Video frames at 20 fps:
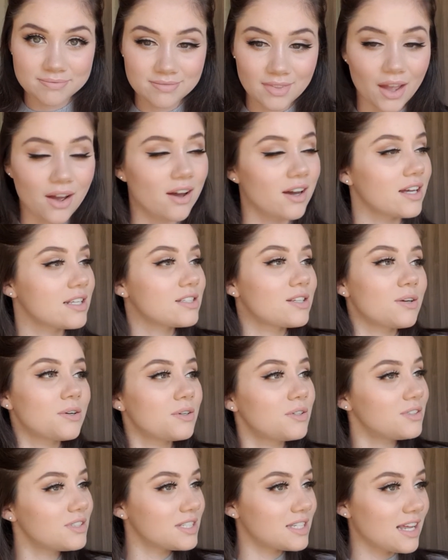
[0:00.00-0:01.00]
Oh, it's so
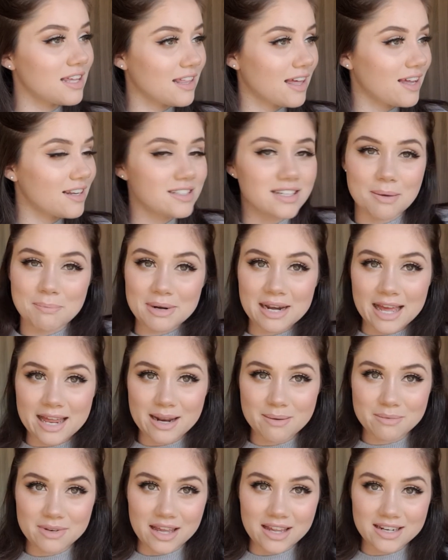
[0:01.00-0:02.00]
cool to say that. I'm glad
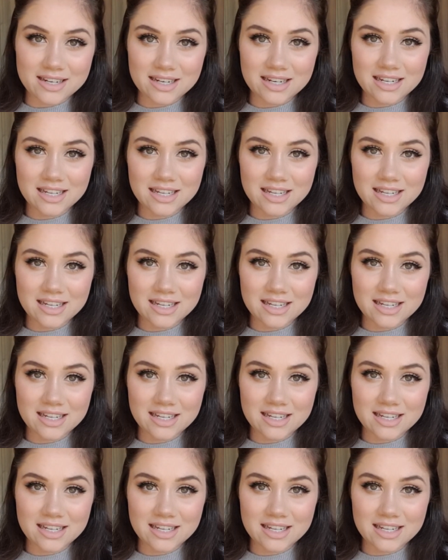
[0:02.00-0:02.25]
I'm done.